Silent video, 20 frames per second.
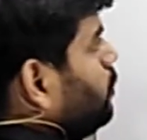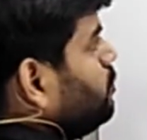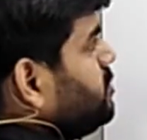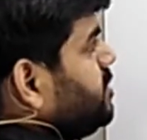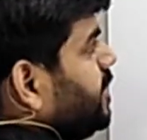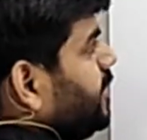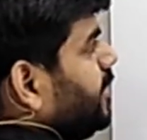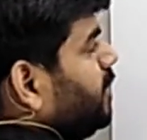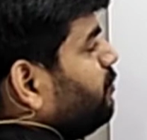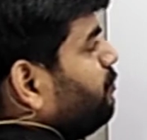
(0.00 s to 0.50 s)
I'm
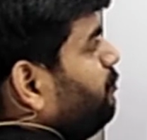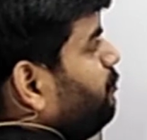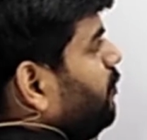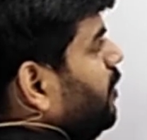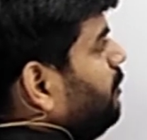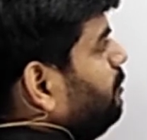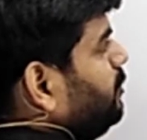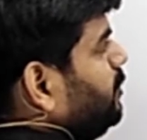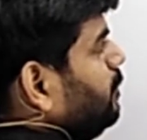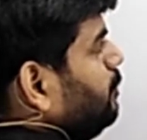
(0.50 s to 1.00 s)
taking
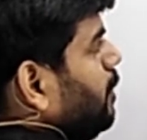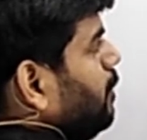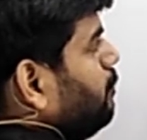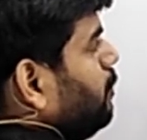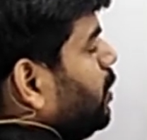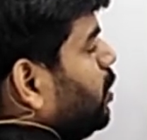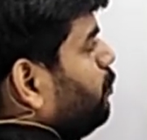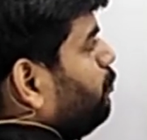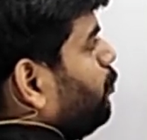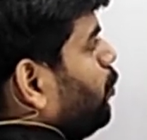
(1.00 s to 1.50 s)
5th
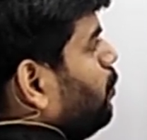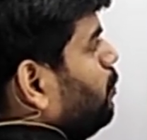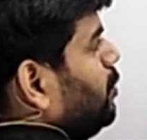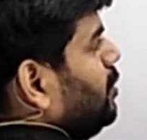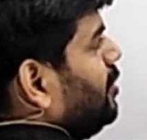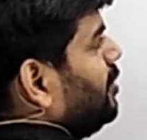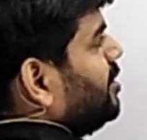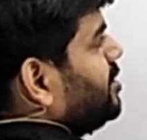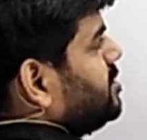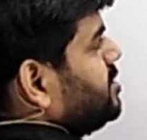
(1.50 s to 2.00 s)
member of
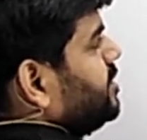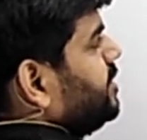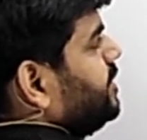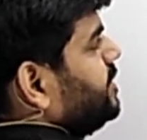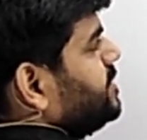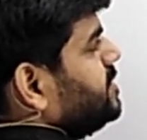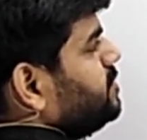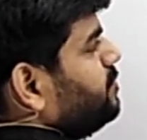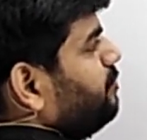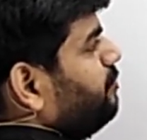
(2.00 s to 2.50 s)
homologous
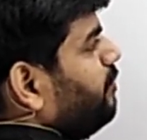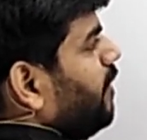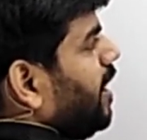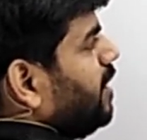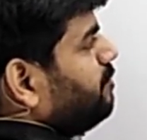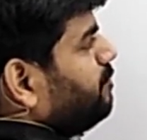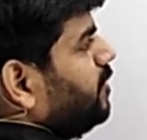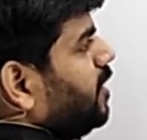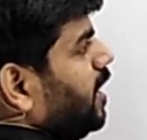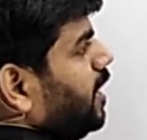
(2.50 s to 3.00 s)
series,
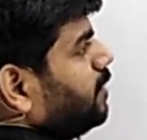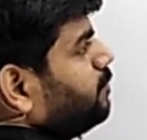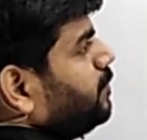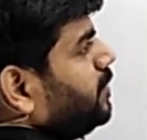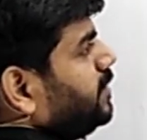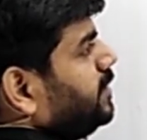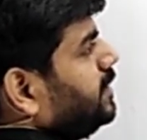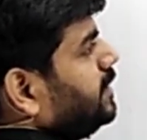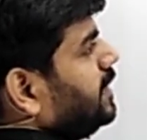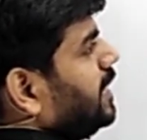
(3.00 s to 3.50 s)
5
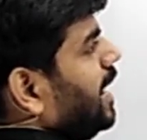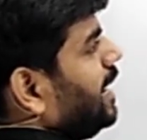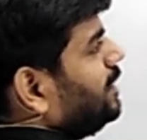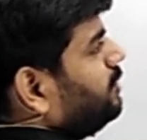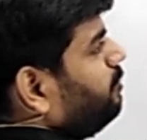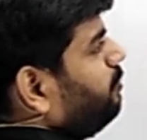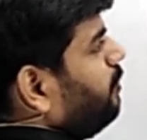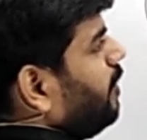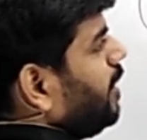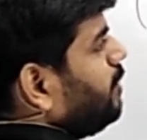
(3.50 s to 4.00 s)
carbon.
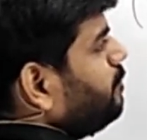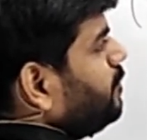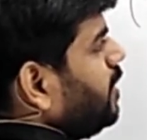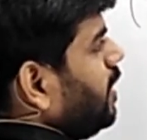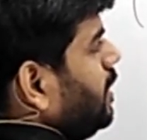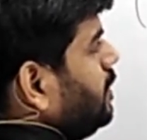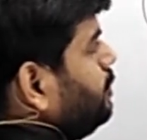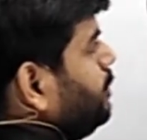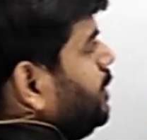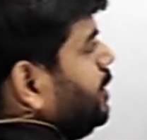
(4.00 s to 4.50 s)
That 5
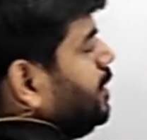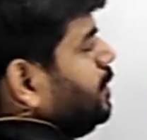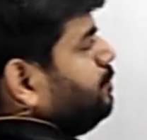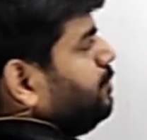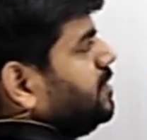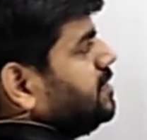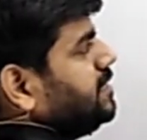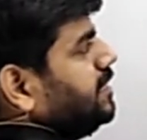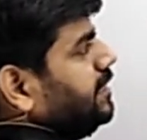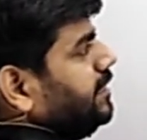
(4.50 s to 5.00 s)
carbon
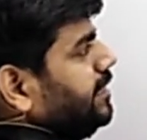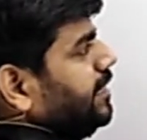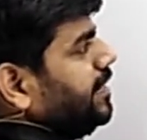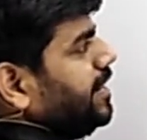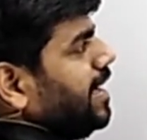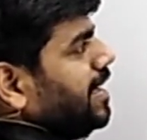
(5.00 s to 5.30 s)
represented